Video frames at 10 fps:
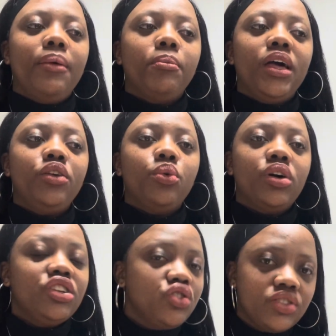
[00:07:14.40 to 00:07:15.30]
and you are
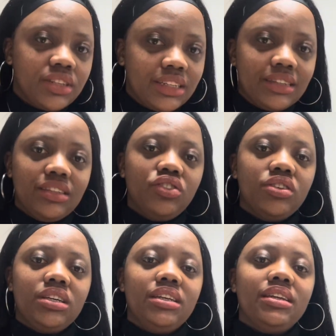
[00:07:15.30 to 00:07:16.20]
interested in
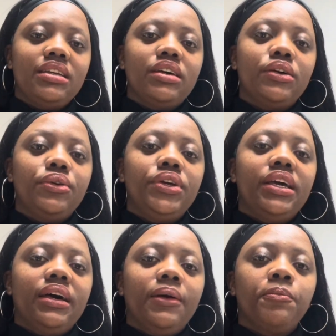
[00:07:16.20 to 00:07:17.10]
teaching in
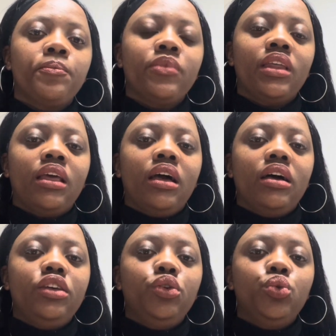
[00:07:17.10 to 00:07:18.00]
Korea,
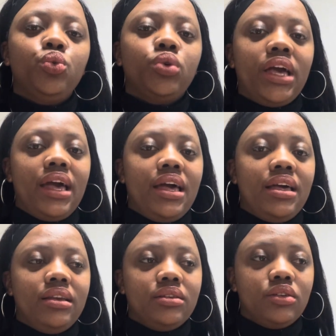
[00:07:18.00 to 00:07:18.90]
you
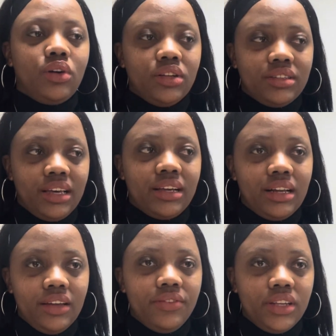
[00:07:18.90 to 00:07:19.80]
can contact
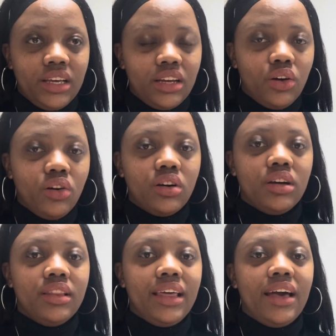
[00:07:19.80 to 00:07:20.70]
Cliff and Yanok.
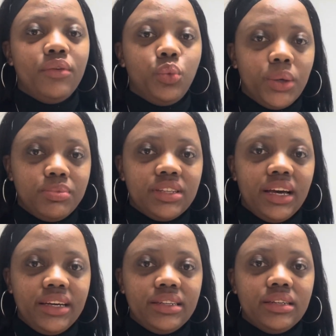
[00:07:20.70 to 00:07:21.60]
They have a
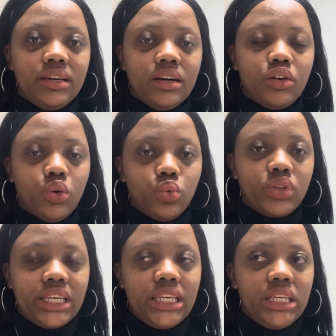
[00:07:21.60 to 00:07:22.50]
website, Gold
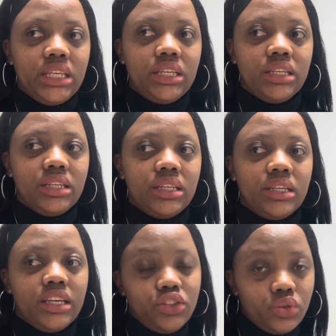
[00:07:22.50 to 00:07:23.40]
Key
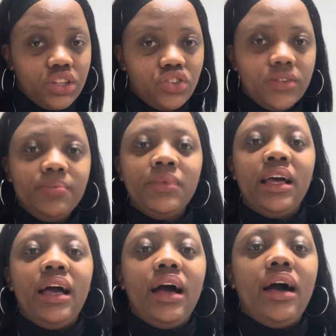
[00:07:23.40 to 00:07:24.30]
Education.
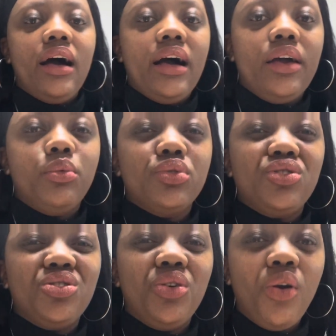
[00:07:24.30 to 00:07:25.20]
I will
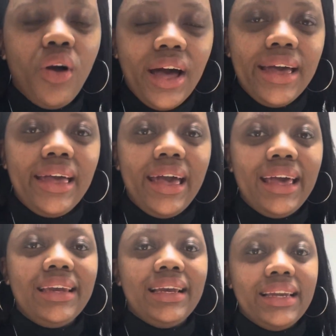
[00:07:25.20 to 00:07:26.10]
try
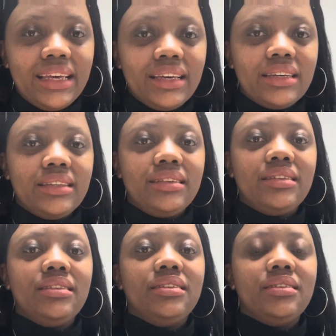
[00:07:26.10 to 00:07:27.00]
and link it.
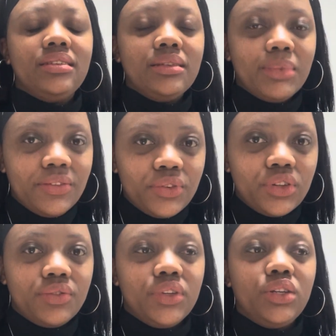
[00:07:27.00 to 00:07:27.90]
This is my
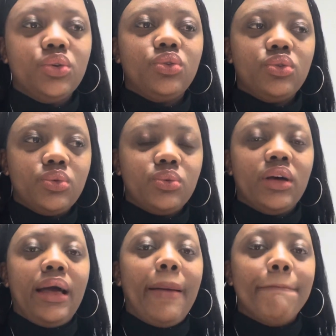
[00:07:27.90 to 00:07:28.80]
first video, so
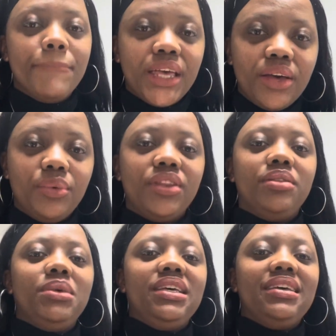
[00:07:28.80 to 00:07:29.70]
bear with
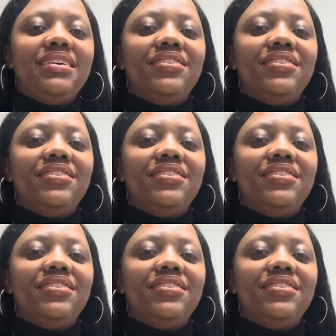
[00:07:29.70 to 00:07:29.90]
me